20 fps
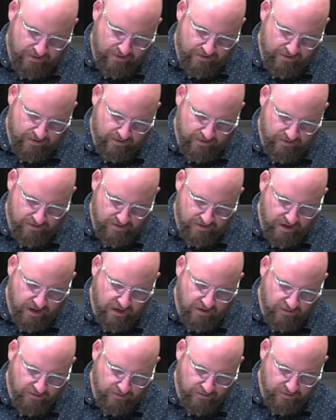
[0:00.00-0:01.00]
There is
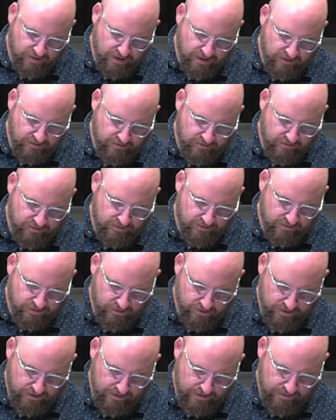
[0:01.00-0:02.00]
none who does
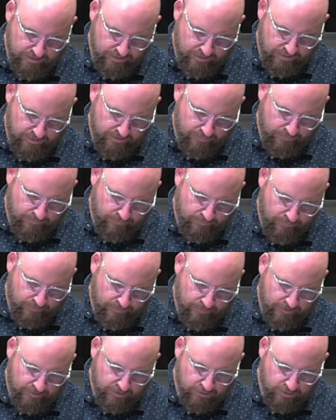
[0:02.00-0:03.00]
good.
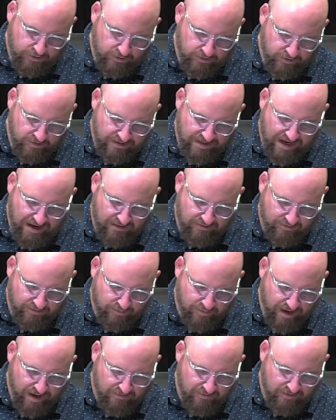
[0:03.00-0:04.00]
The Lord looks down
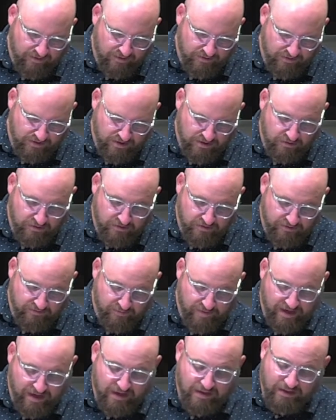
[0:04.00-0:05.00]
from heaven on the children of
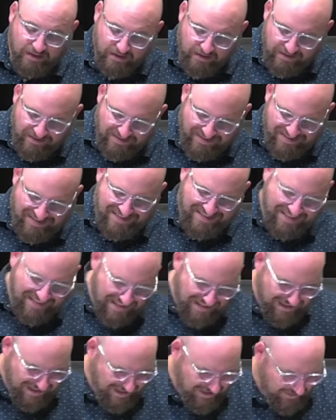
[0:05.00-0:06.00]
man to
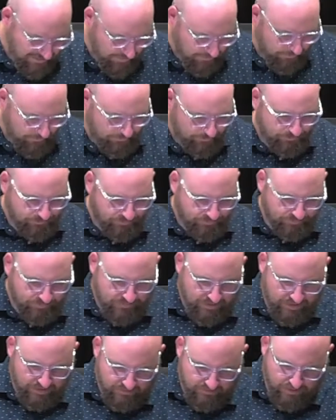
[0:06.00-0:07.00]
see
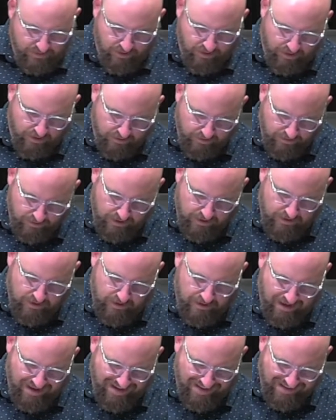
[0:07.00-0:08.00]
if there are
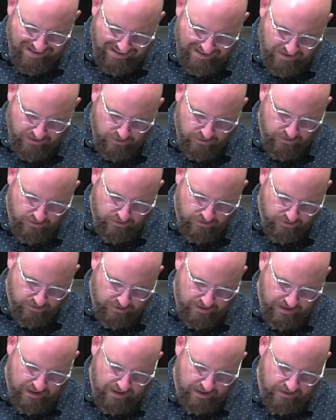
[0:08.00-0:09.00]
any who
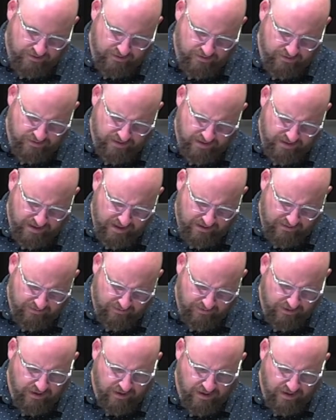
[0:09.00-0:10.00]
understand, who seek
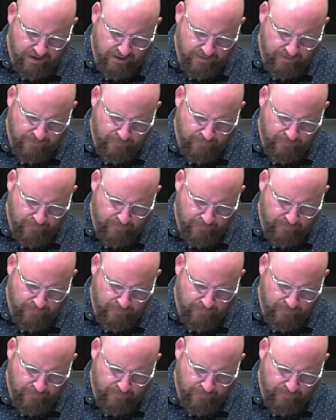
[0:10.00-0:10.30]
after God.